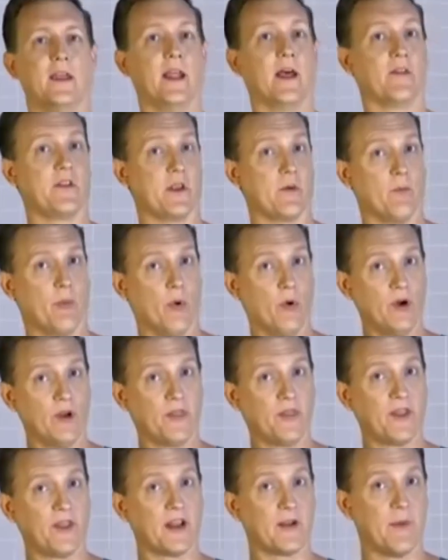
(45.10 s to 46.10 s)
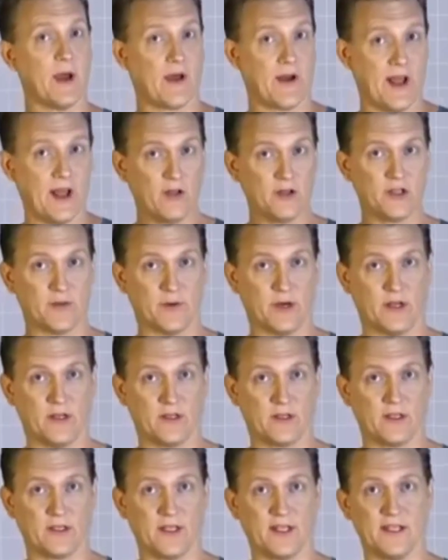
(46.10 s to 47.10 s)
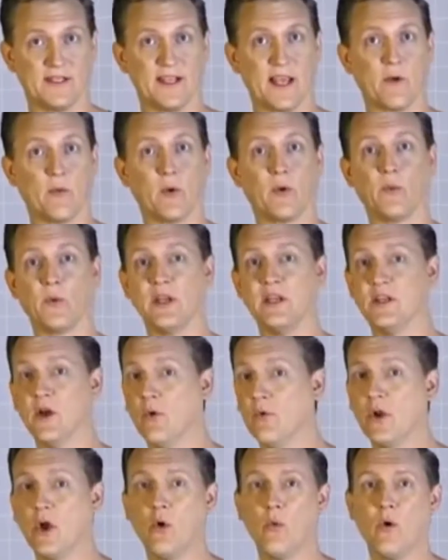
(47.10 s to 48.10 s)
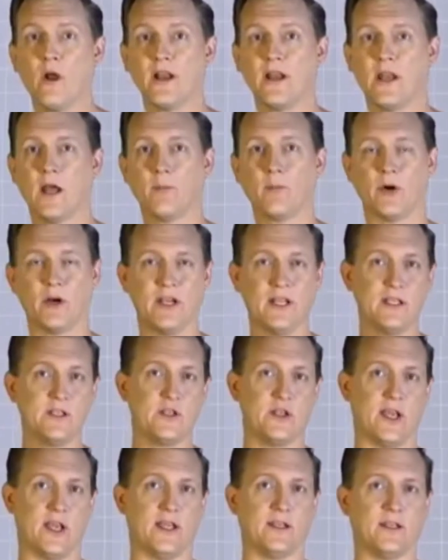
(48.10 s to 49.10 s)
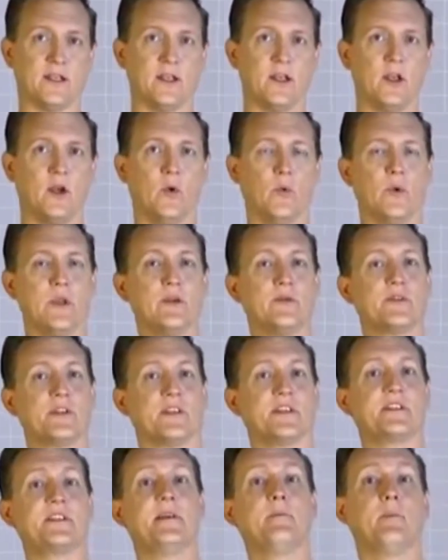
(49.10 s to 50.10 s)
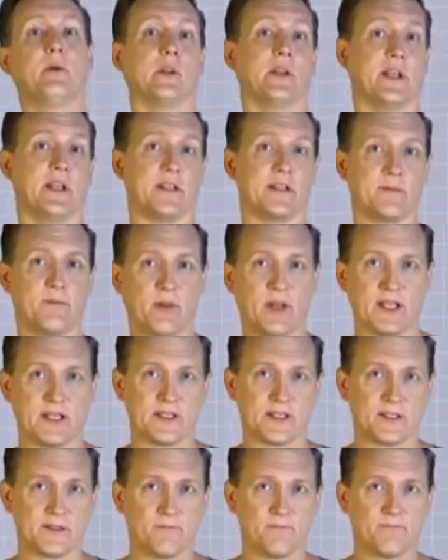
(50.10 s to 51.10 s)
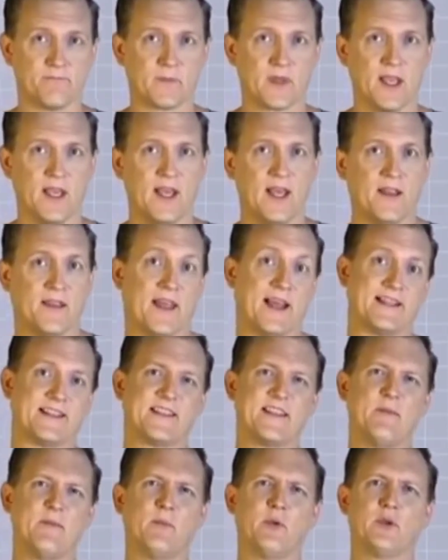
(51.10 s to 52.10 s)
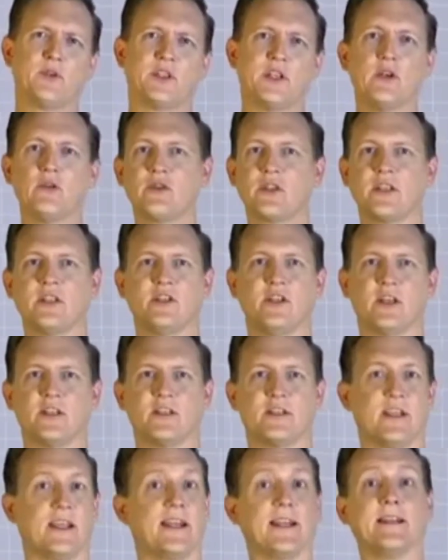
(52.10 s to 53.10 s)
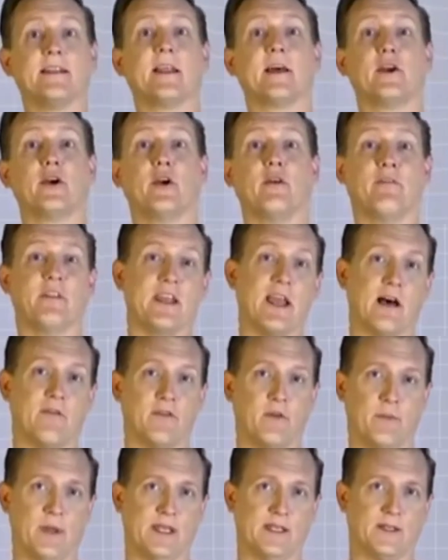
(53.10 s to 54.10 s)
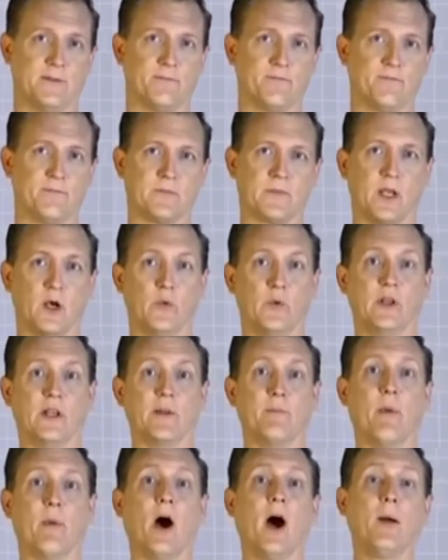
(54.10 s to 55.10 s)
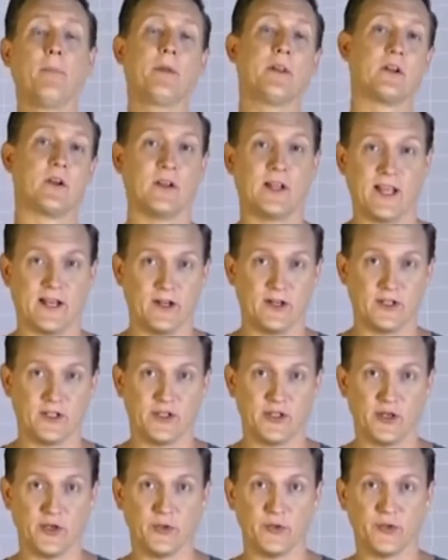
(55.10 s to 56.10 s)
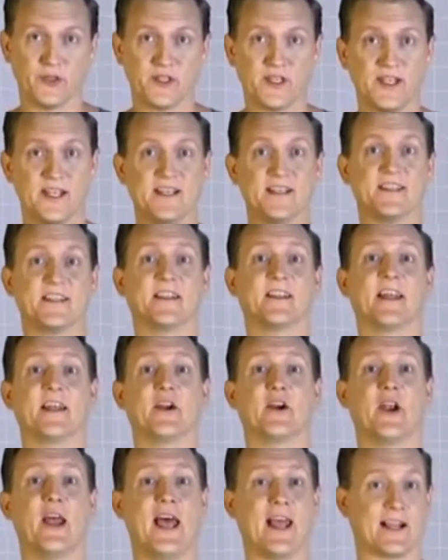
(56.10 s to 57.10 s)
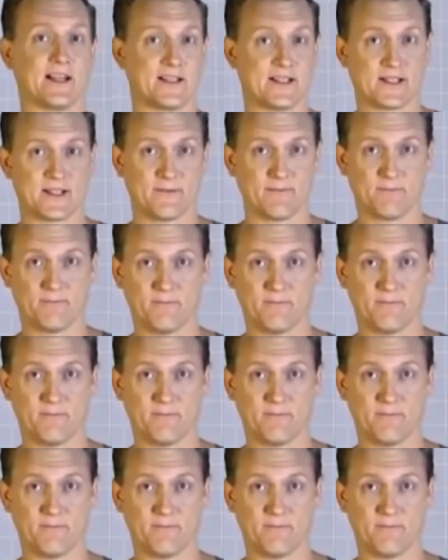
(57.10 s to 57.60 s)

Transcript: Now, the important thing about algebra is that when we don't know what a number is yet, we use a symbol in its place. That symbol is usually just any letter of the alphabet. A really popular letter to choose is the letter X.